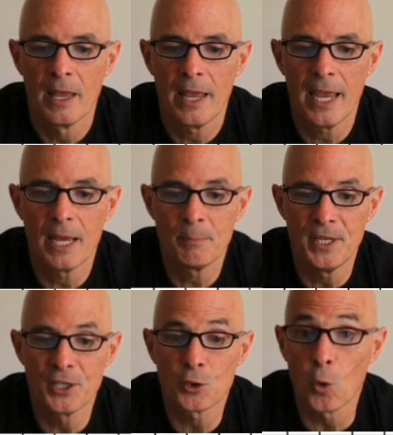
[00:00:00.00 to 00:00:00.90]
and
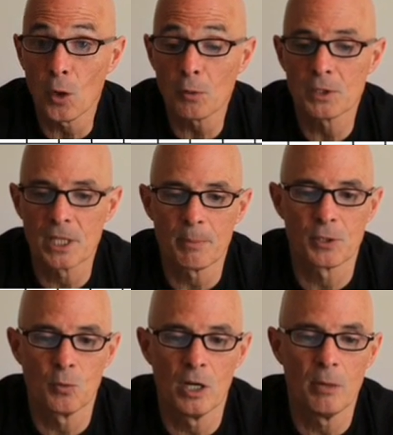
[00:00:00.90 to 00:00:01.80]
peak torque was up
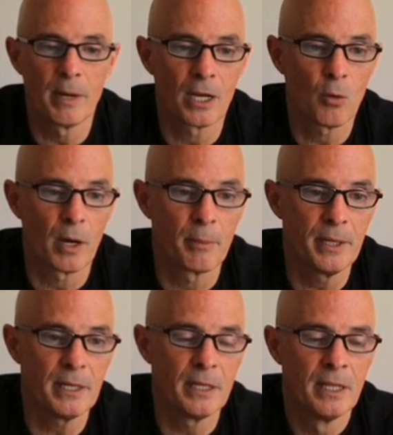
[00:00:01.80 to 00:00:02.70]
as well by quite a
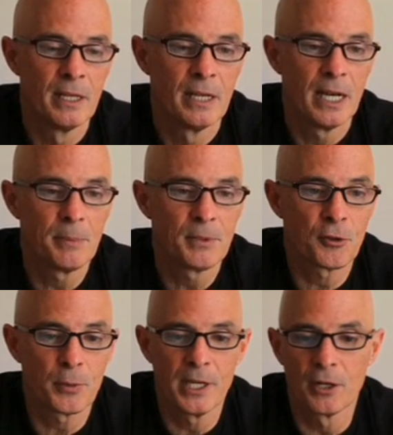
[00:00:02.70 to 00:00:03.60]
bit, up to
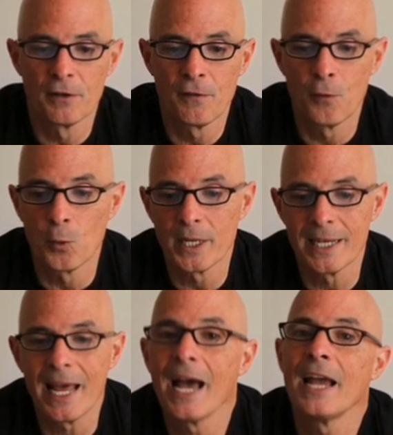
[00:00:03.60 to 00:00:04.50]

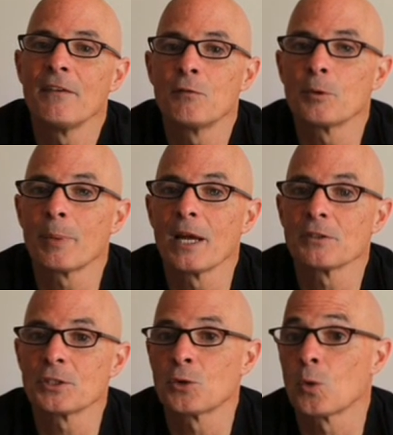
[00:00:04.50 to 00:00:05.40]
349
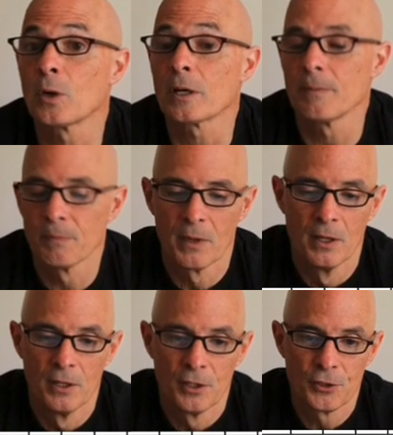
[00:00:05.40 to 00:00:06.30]
foot-pounds of torque.
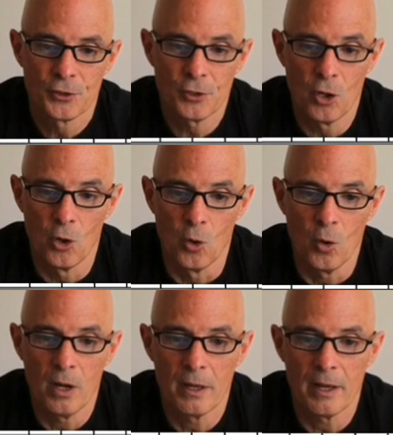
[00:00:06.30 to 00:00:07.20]

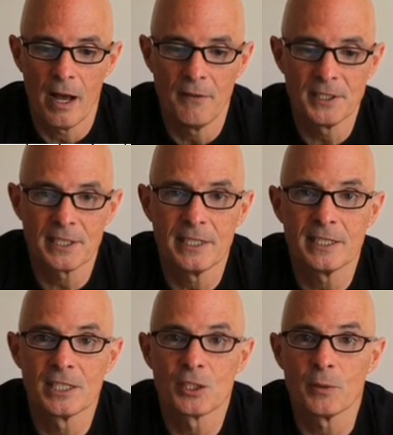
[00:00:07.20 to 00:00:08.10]
So, obviously,
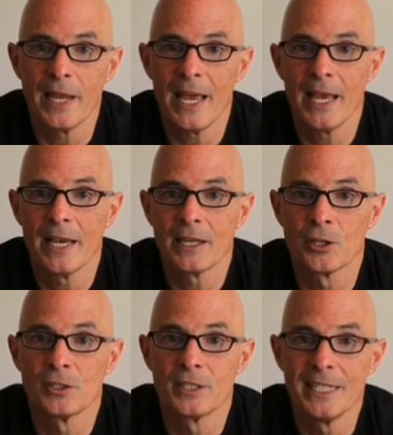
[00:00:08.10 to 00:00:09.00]
since we had
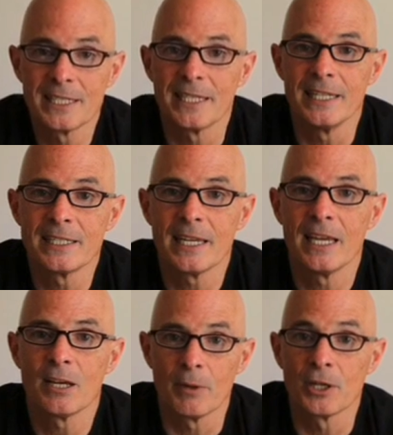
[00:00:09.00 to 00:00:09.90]
a decent
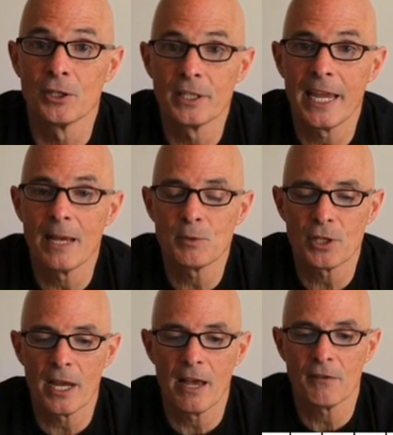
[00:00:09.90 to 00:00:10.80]
intake, we had a good
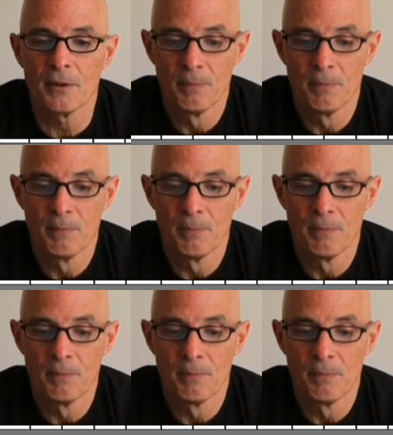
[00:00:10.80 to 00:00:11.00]
camshaft,